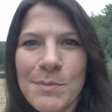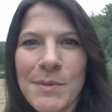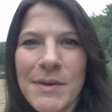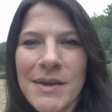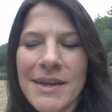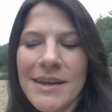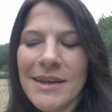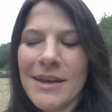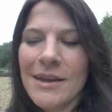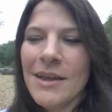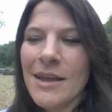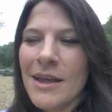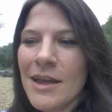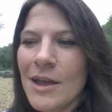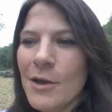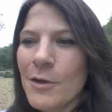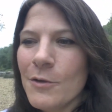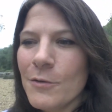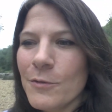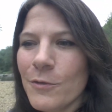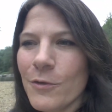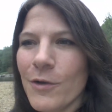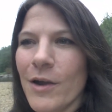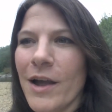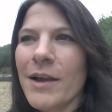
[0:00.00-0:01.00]
been
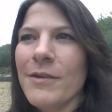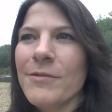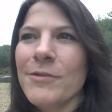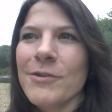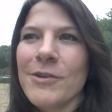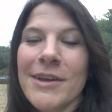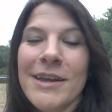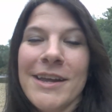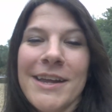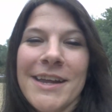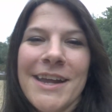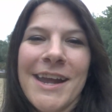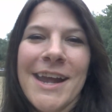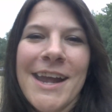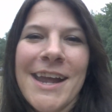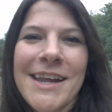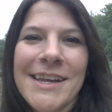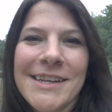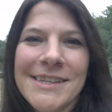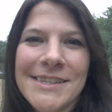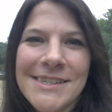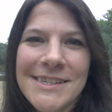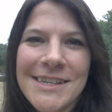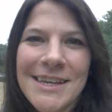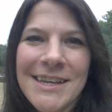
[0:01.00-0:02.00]
forever
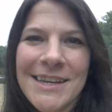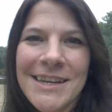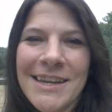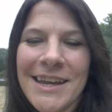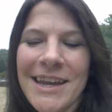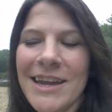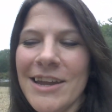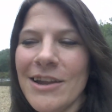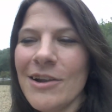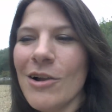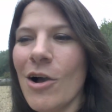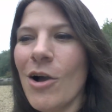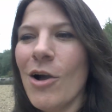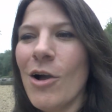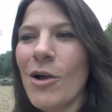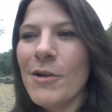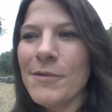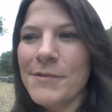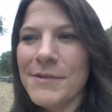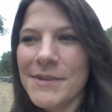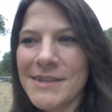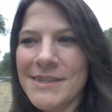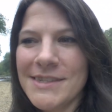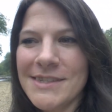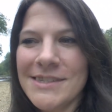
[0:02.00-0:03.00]
encased in all
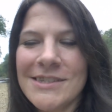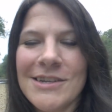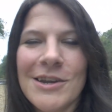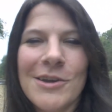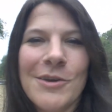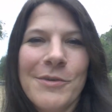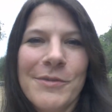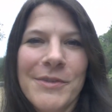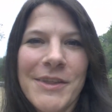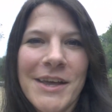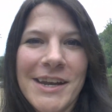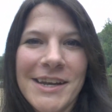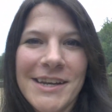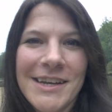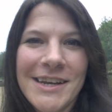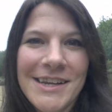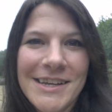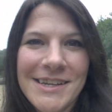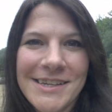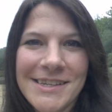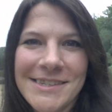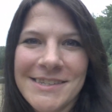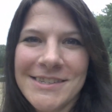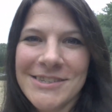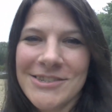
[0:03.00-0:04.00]
of the stone that it
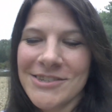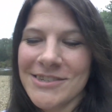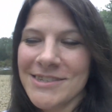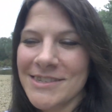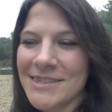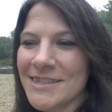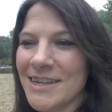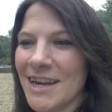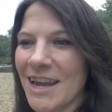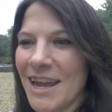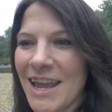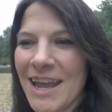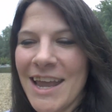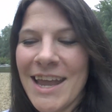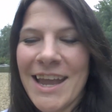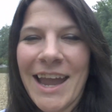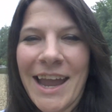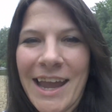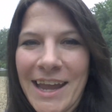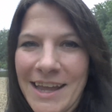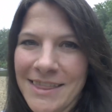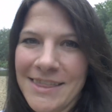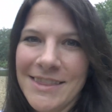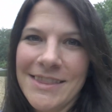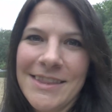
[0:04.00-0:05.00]
is just
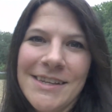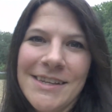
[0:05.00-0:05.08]
in